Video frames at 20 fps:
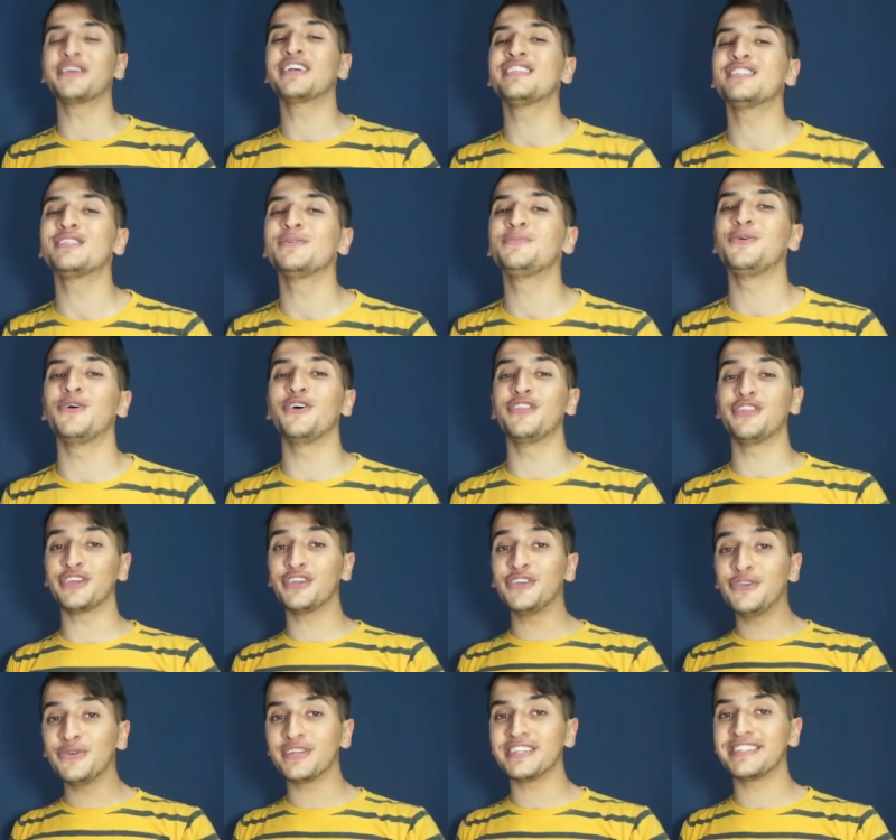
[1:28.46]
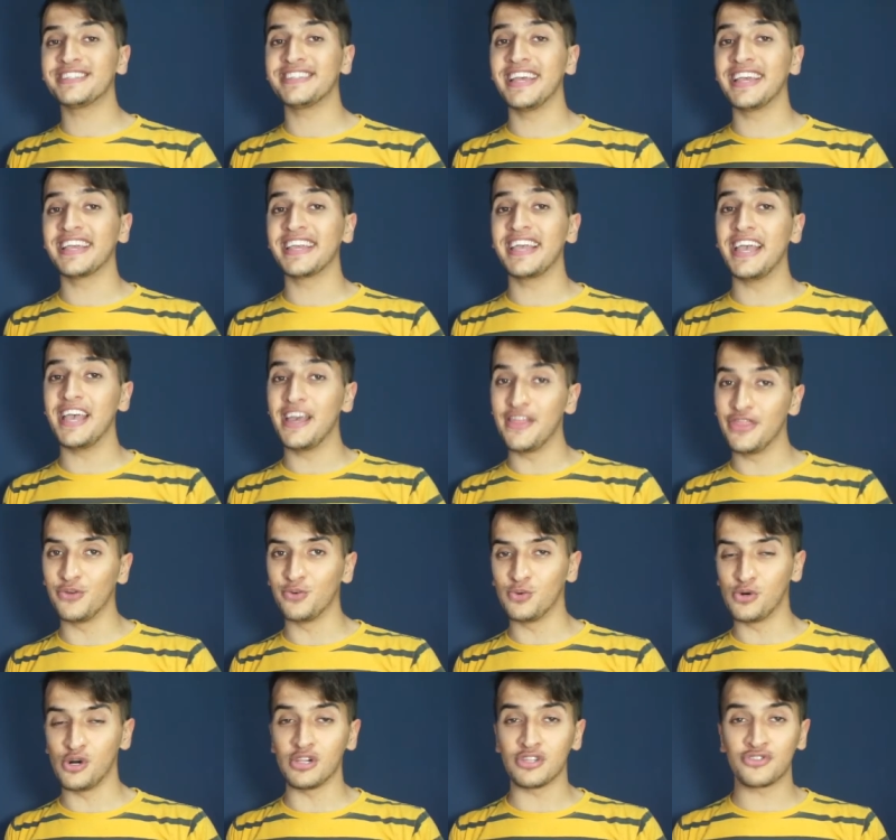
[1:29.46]
you can support the cutest thing in the
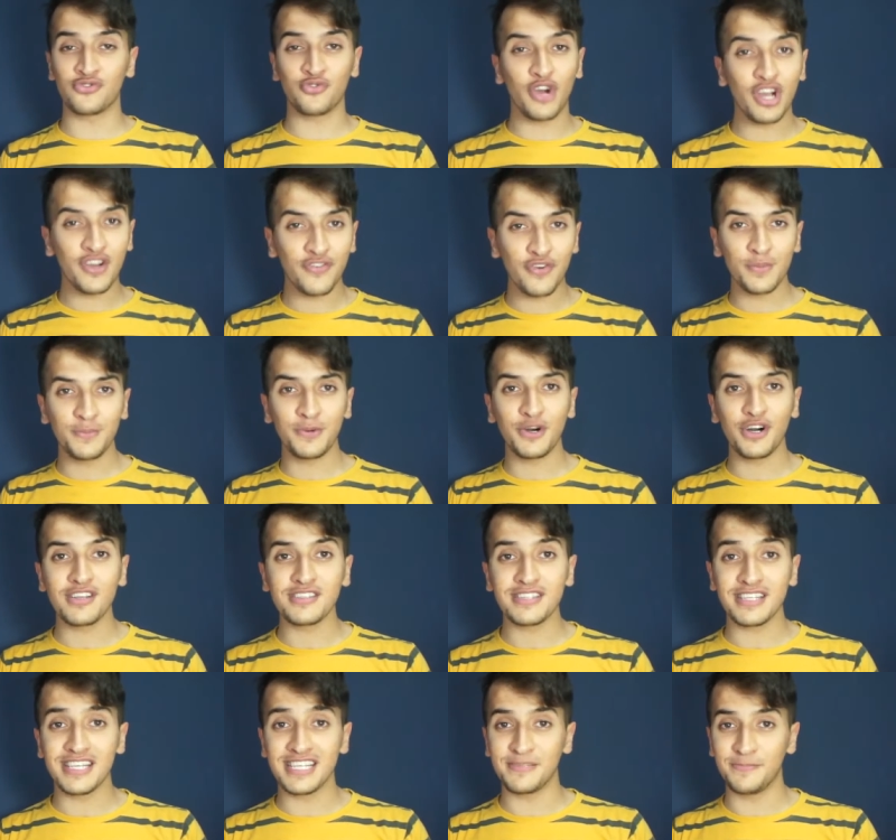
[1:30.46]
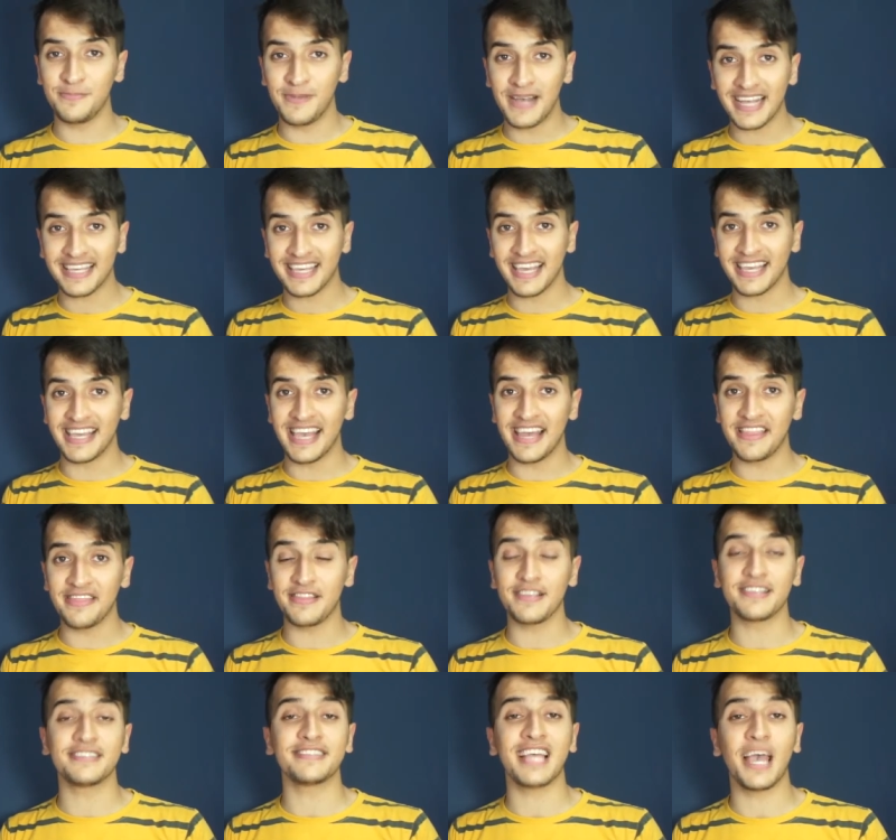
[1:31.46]
world. Rock for Paws is back again,
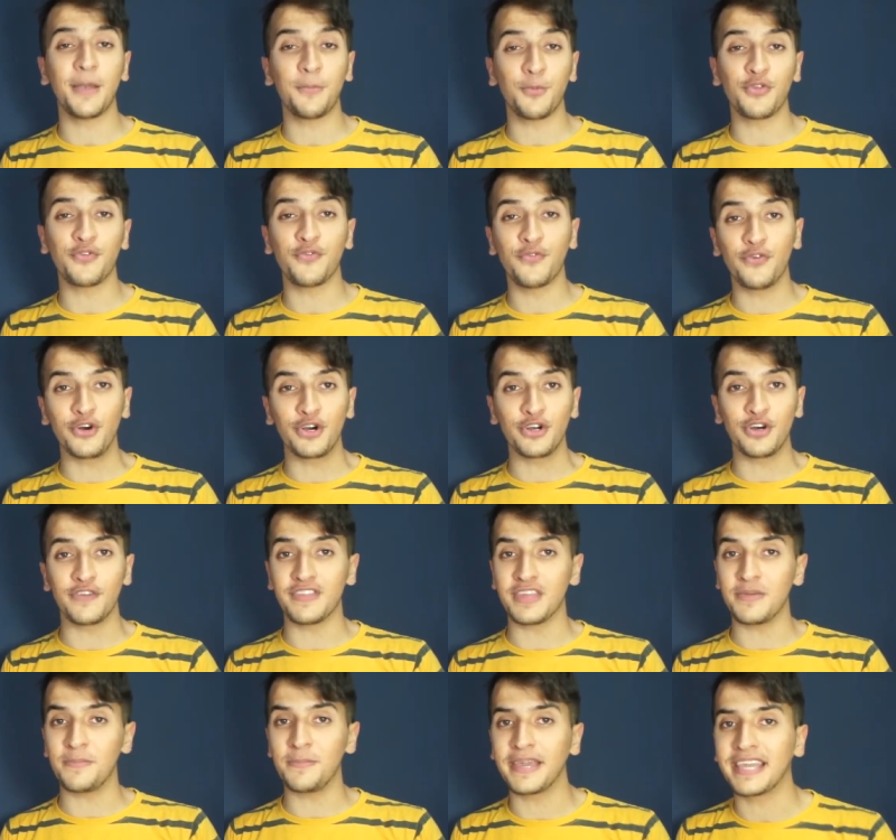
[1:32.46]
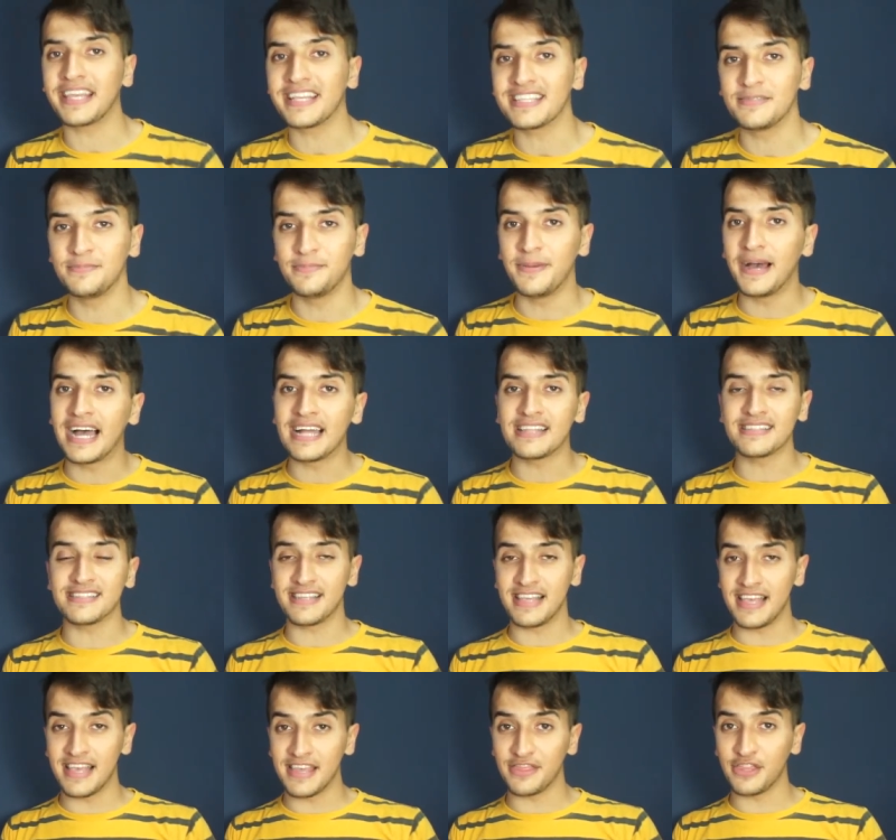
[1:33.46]
this time with four of the biggest
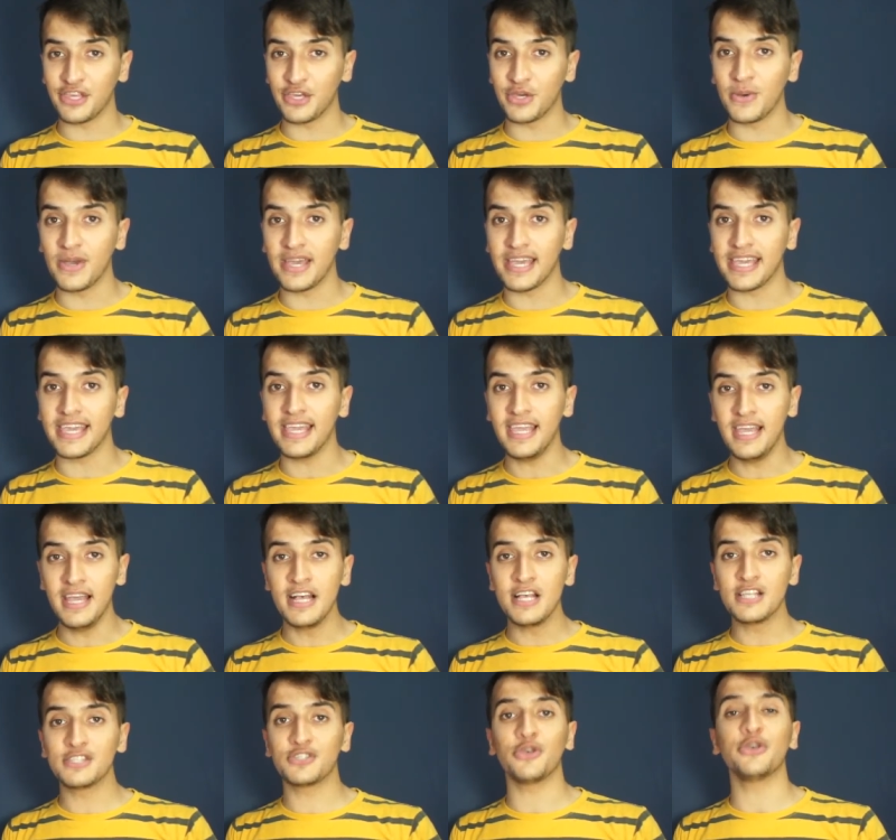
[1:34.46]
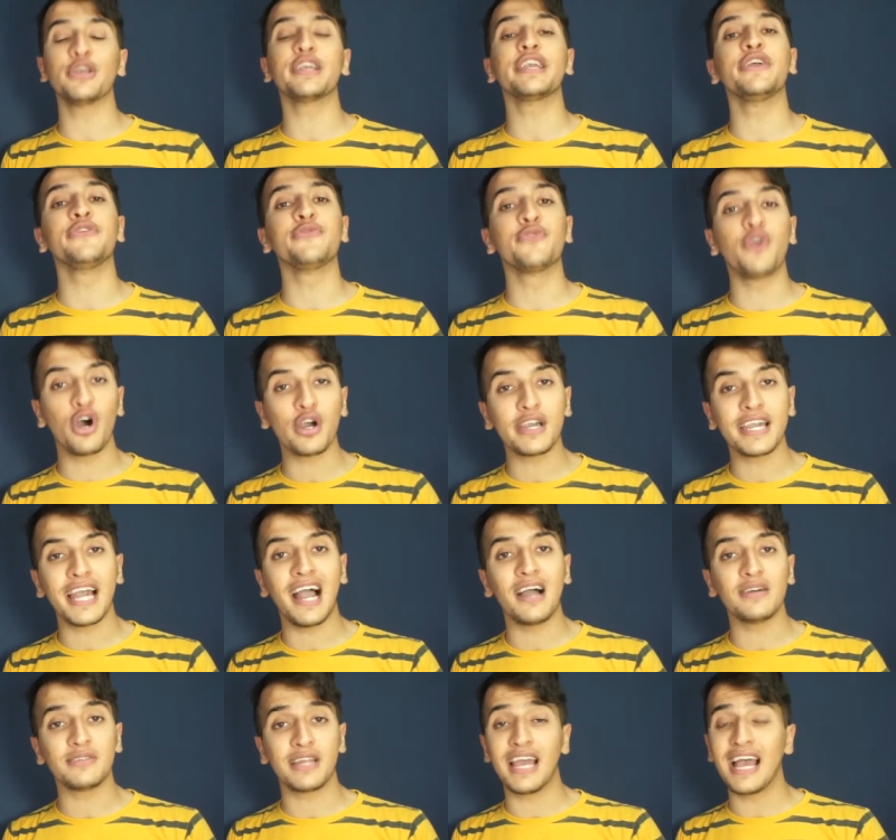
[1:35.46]
bands in the UAE, so you can rock
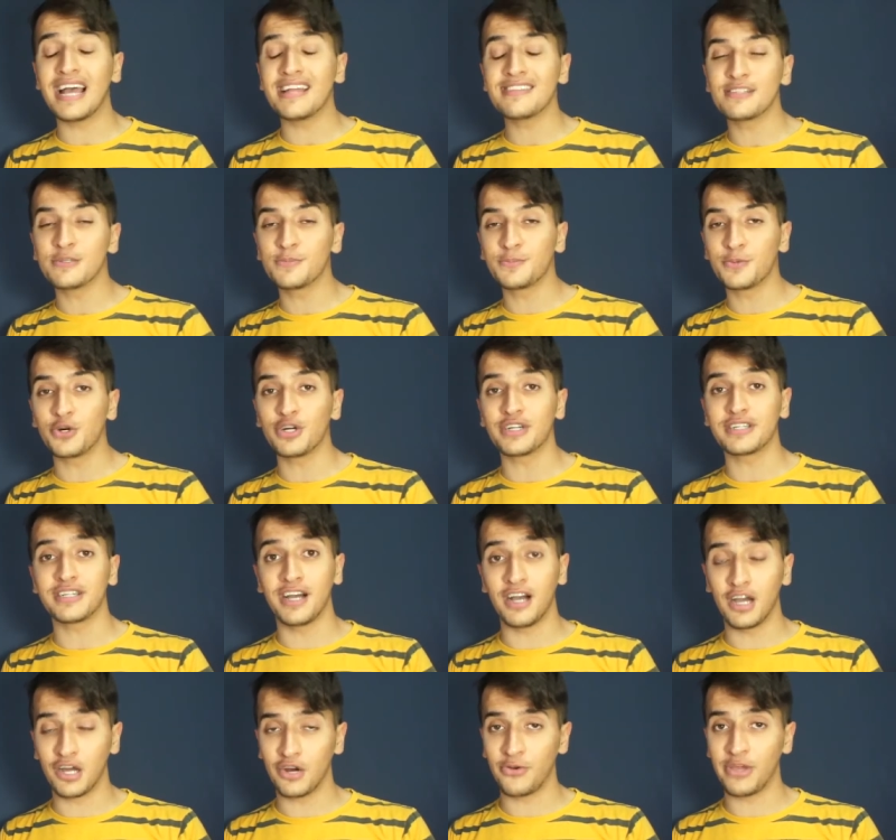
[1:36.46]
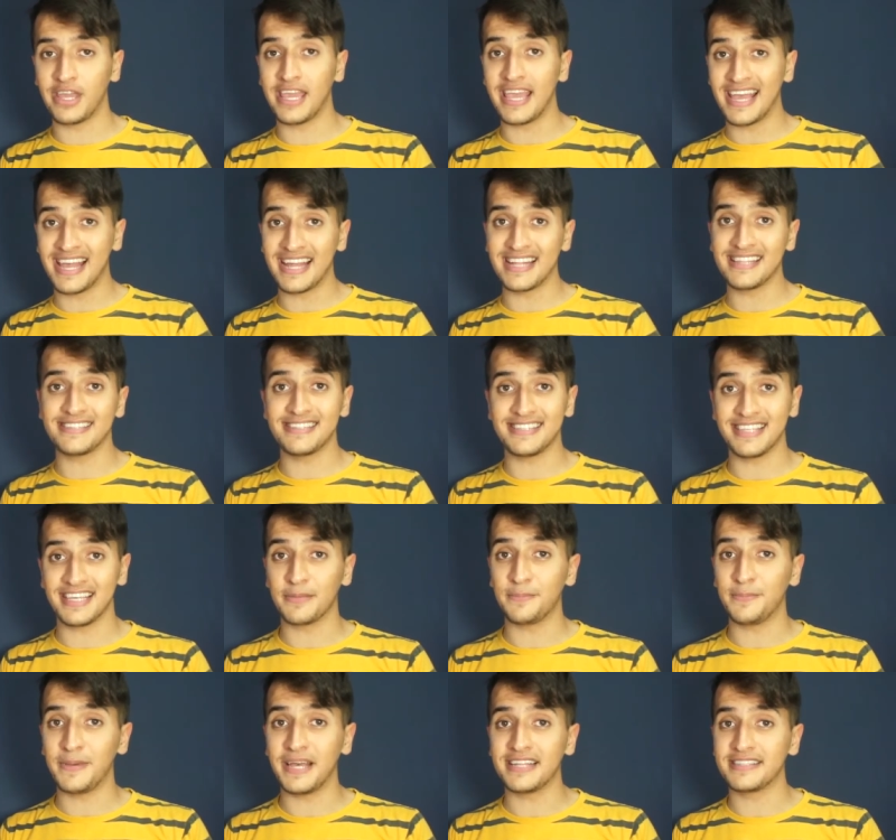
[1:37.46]
out and support hungry and
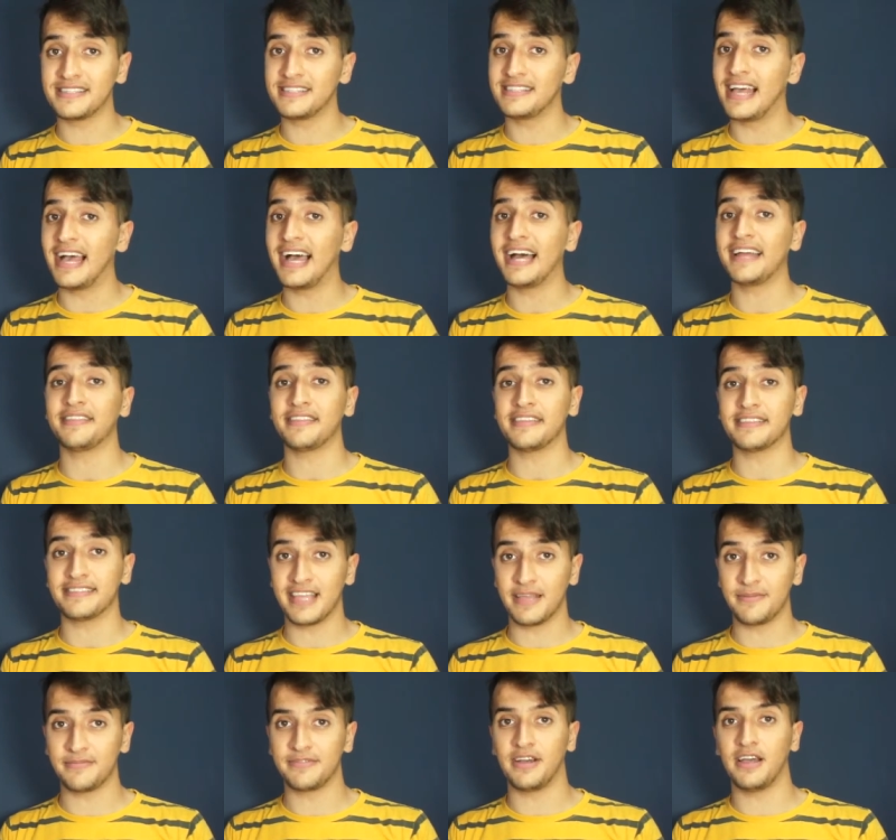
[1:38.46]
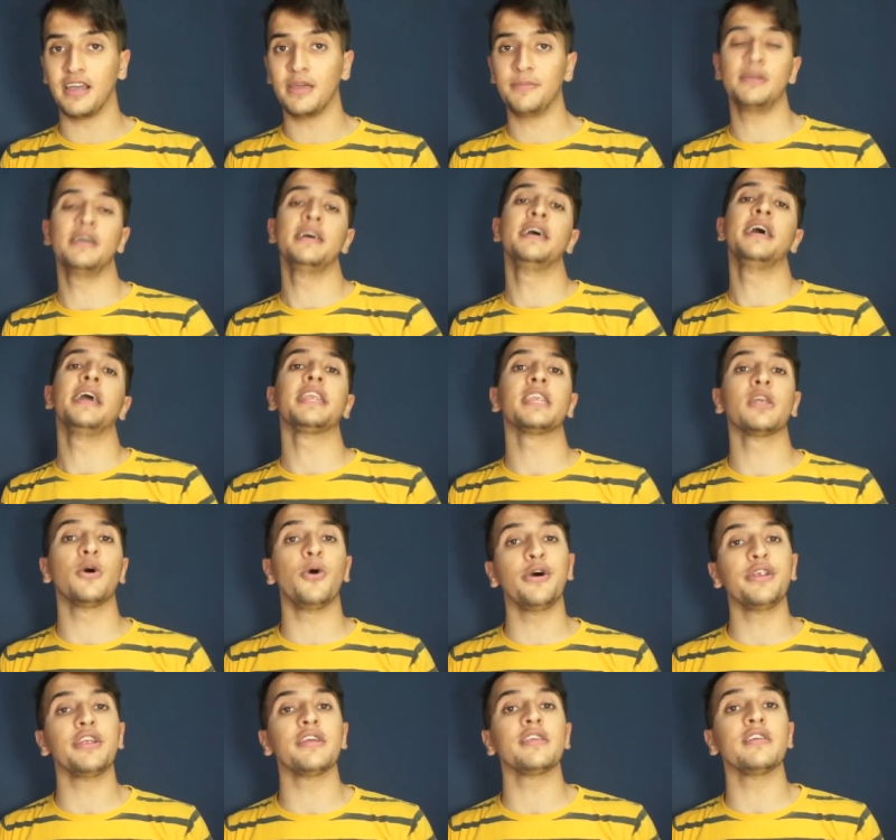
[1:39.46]
sick pets at the same time. Now
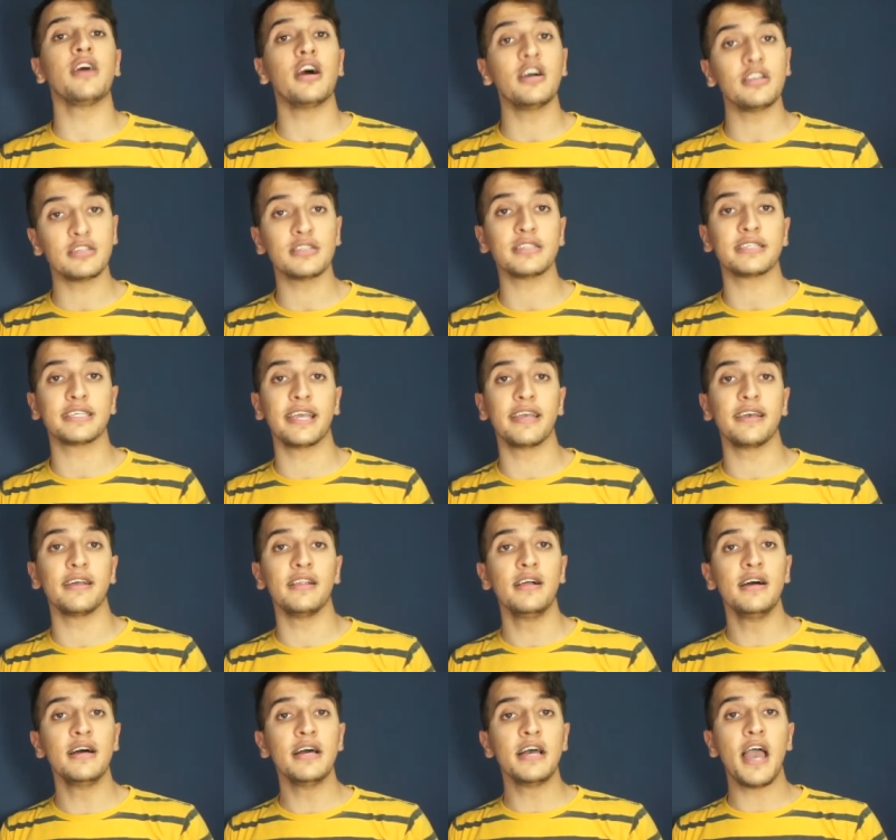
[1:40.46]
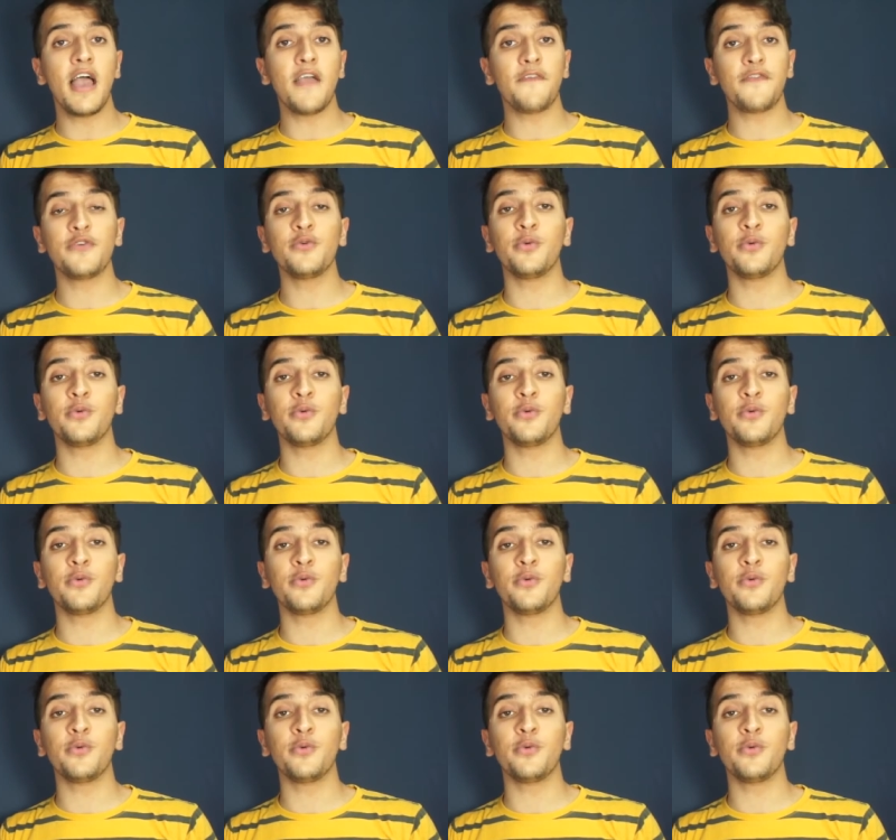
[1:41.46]
on a larger scale, if you